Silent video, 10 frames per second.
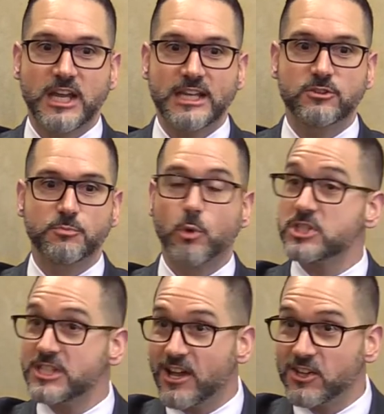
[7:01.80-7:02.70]
like sports
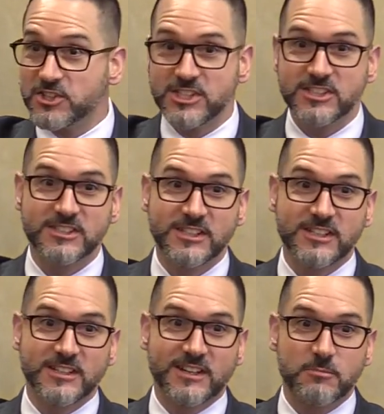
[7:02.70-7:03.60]
analogies.
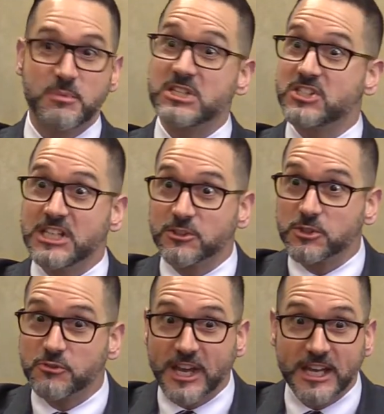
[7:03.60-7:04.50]
I'm a big
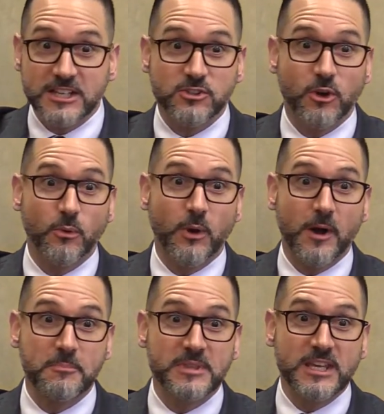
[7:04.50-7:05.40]
Steelers fan,
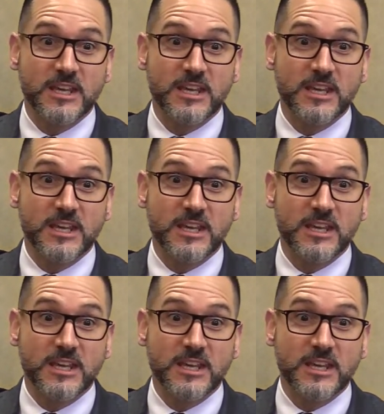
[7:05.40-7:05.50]
so